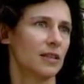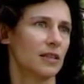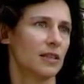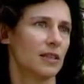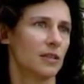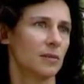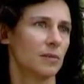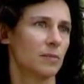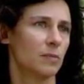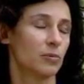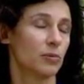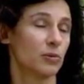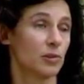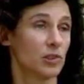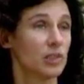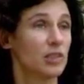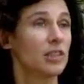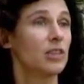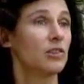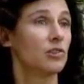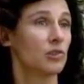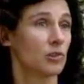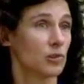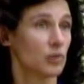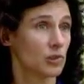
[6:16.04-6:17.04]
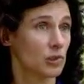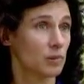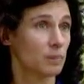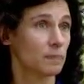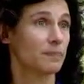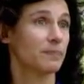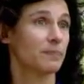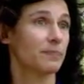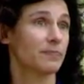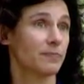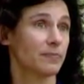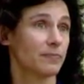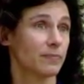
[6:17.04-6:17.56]
uh, procedures.
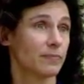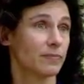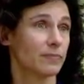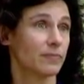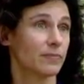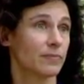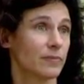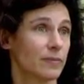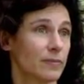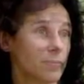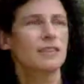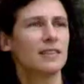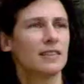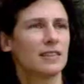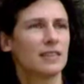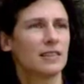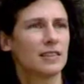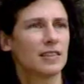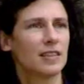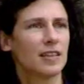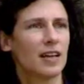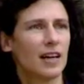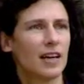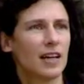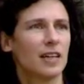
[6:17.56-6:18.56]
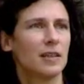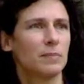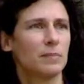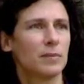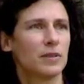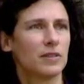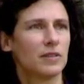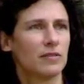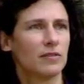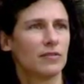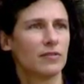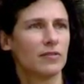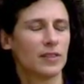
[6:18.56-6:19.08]
A second type
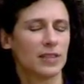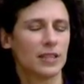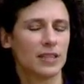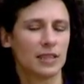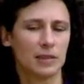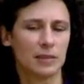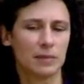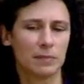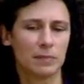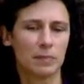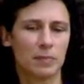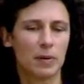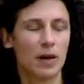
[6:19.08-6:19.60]
of um,